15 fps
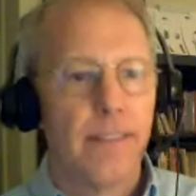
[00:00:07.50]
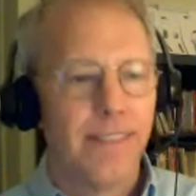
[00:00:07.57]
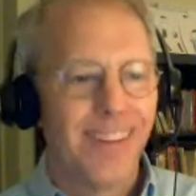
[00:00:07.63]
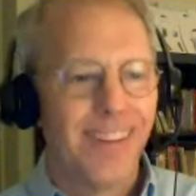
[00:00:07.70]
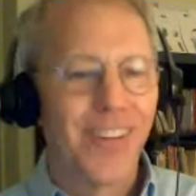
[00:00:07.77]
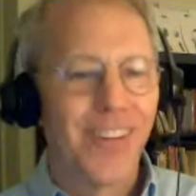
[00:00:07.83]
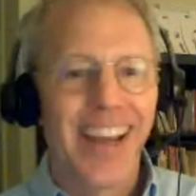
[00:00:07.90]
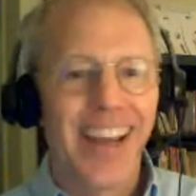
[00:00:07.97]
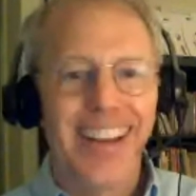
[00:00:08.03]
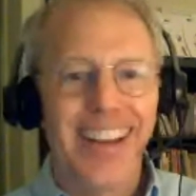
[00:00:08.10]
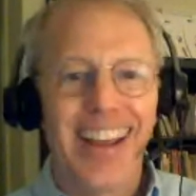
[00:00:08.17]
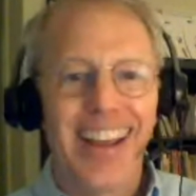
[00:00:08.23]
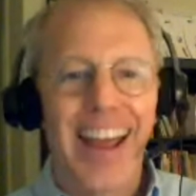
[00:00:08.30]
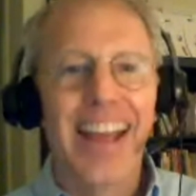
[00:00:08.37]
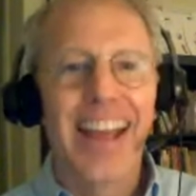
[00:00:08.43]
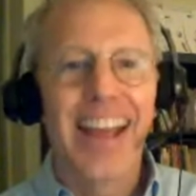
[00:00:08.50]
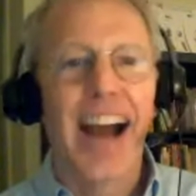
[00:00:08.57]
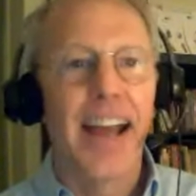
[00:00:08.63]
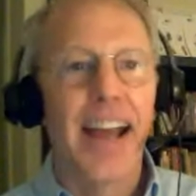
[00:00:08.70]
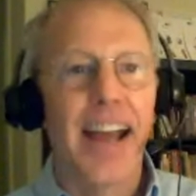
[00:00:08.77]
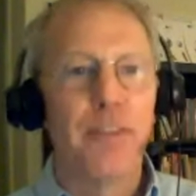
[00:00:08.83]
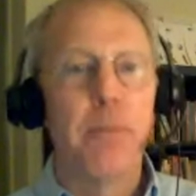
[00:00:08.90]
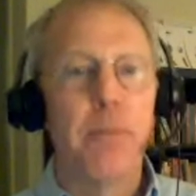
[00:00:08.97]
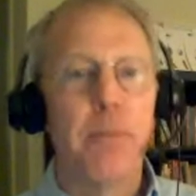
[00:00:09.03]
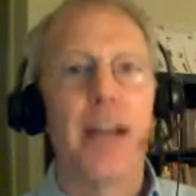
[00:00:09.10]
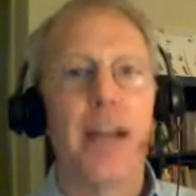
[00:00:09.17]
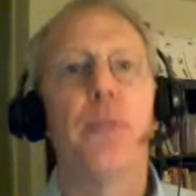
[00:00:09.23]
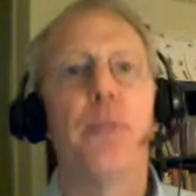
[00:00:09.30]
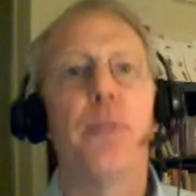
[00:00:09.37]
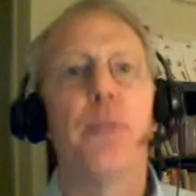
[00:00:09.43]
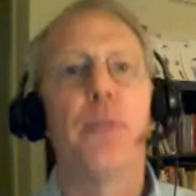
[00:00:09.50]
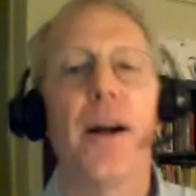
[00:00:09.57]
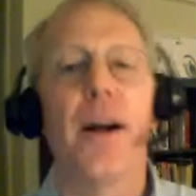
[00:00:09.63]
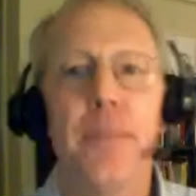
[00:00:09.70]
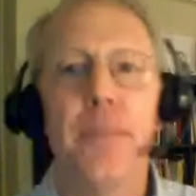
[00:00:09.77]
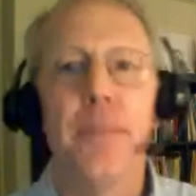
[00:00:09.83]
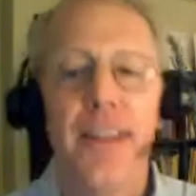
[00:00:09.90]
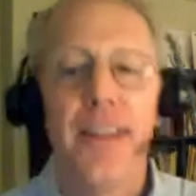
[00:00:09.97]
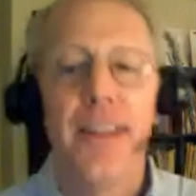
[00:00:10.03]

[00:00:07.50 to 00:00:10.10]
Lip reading: Okay. Hey, hi, everybody. Welcome.